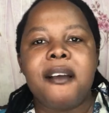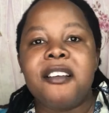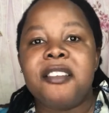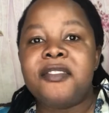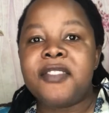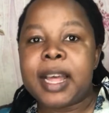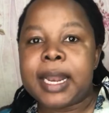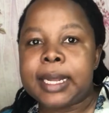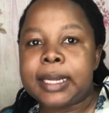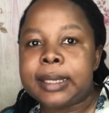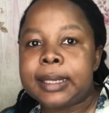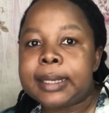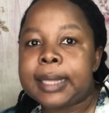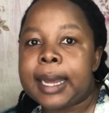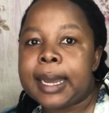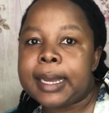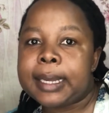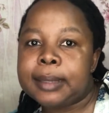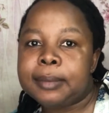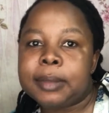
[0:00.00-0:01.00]

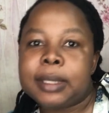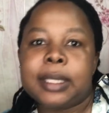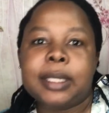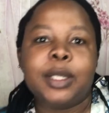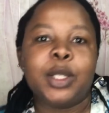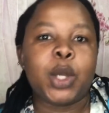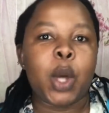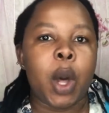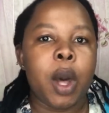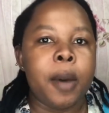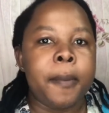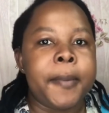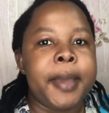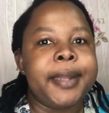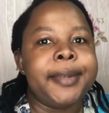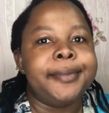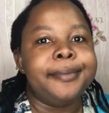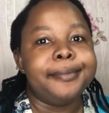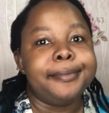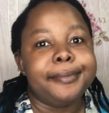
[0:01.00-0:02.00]
Valentine is coming.
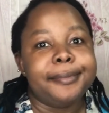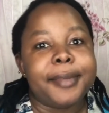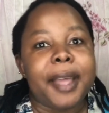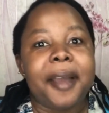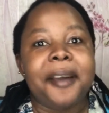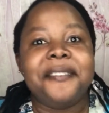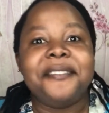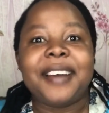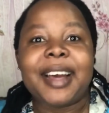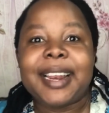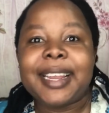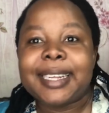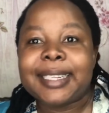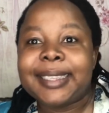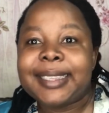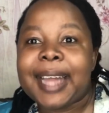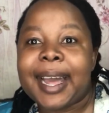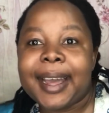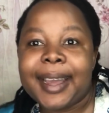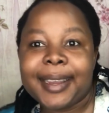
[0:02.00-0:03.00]

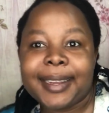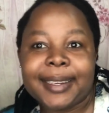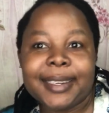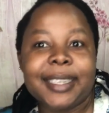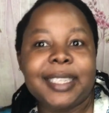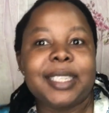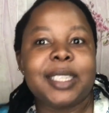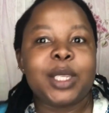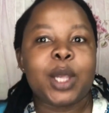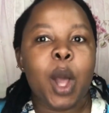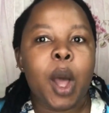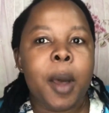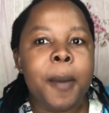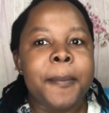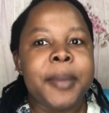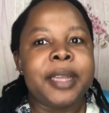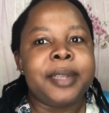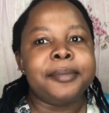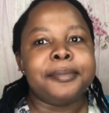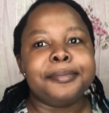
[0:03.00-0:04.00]
Valentine is
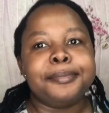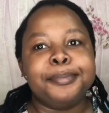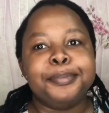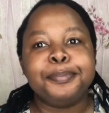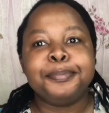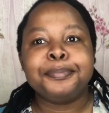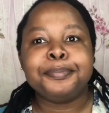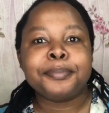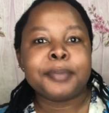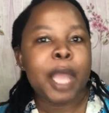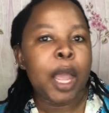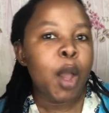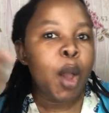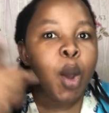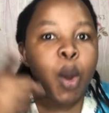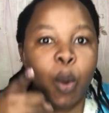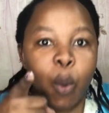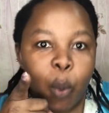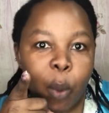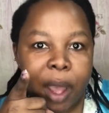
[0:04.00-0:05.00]
coming.
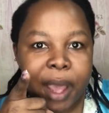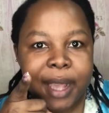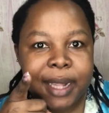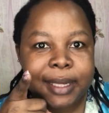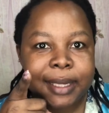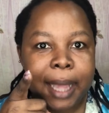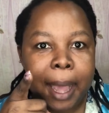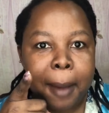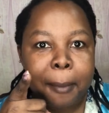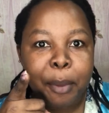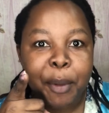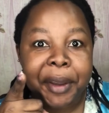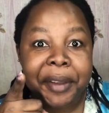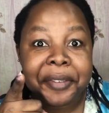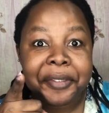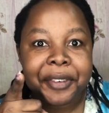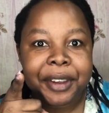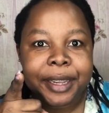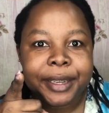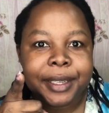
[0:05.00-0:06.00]
Where is your
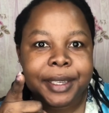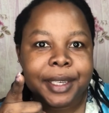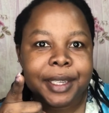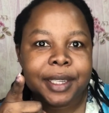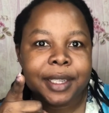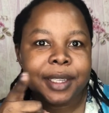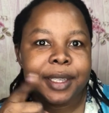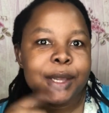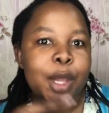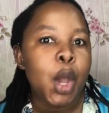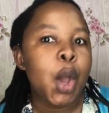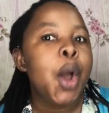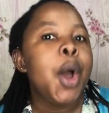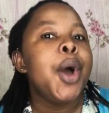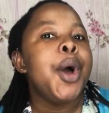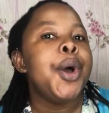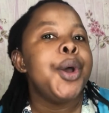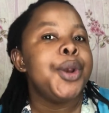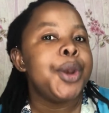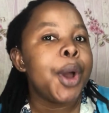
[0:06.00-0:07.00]
boyfriend?
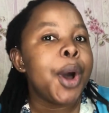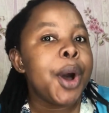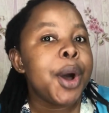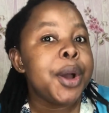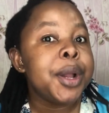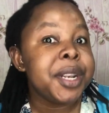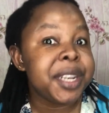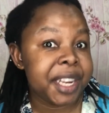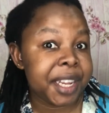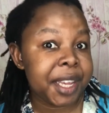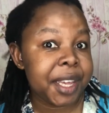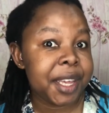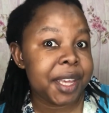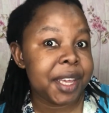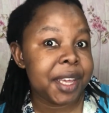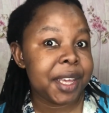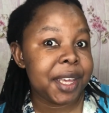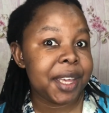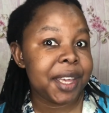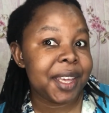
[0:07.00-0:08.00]

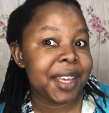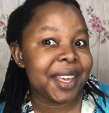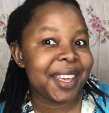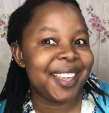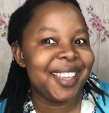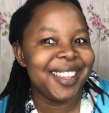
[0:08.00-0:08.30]
Lonely.